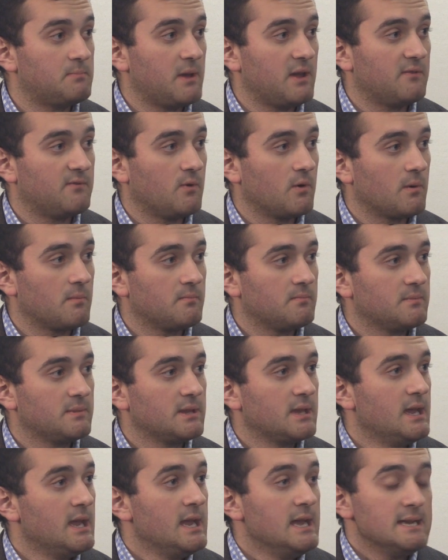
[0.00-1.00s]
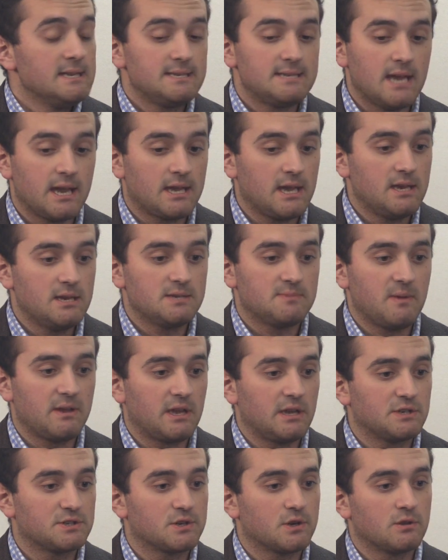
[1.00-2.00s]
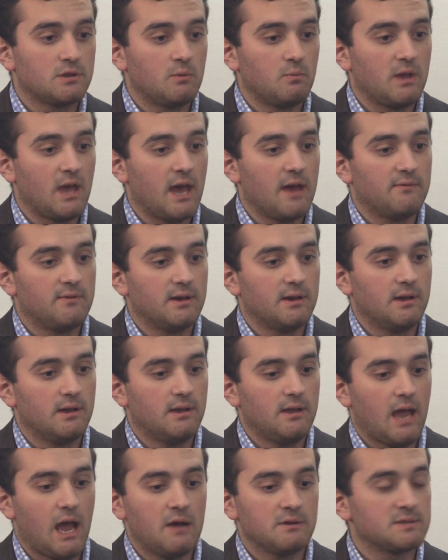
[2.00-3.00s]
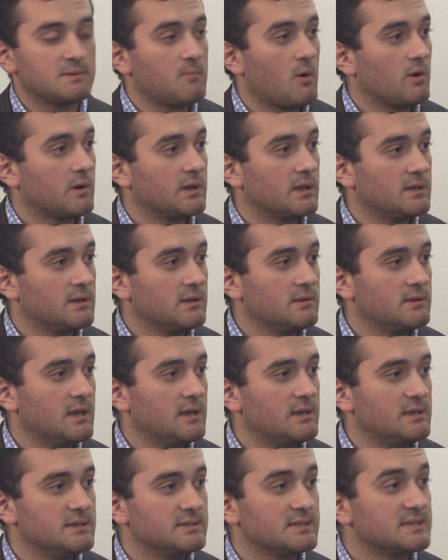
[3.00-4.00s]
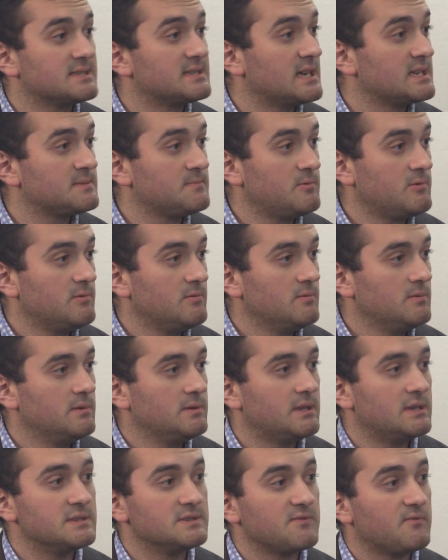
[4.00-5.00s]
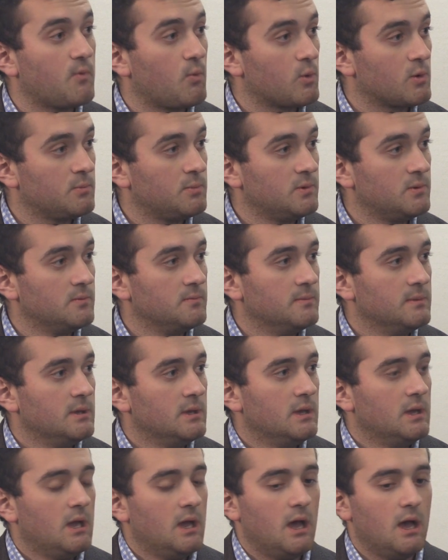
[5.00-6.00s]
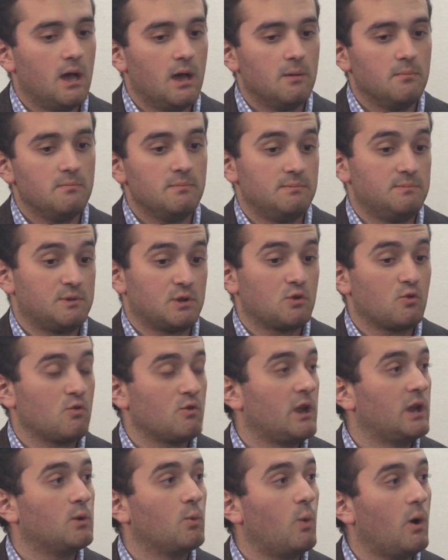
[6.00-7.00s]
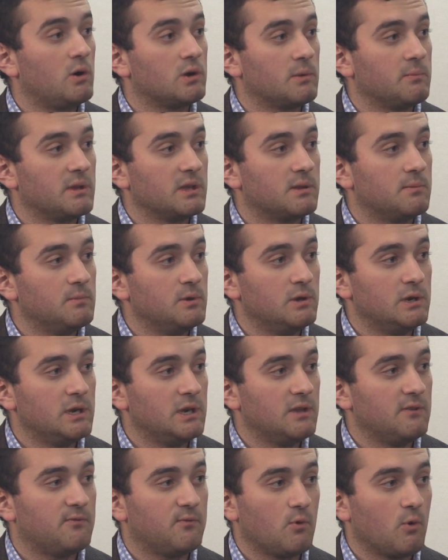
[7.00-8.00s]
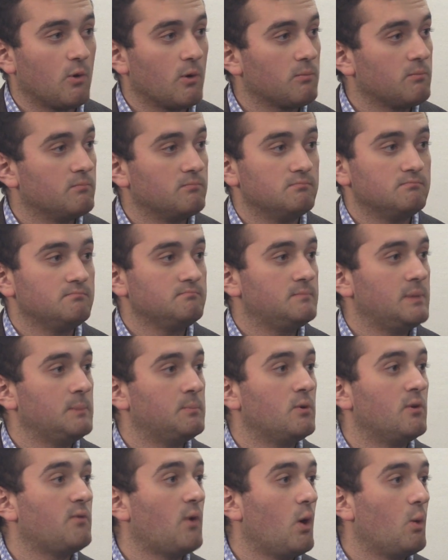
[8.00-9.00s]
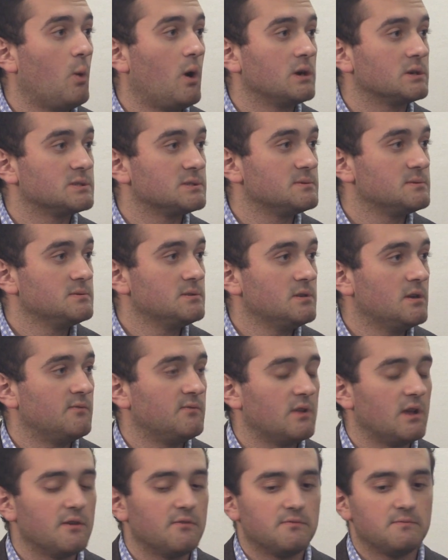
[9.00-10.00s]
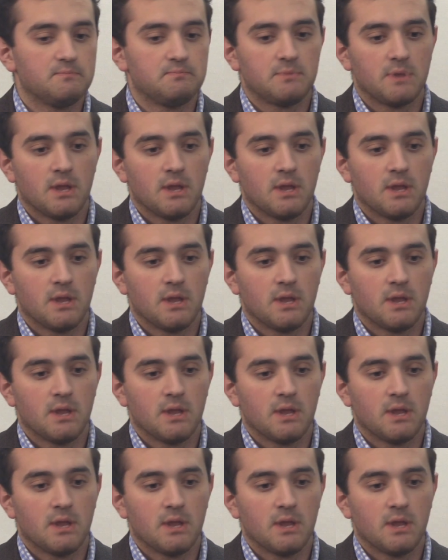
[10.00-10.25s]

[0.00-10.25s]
to pay for. Second is making sure that we have a housing market that is accessible, that is affordable, to create a welcoming community for people of all walks of life.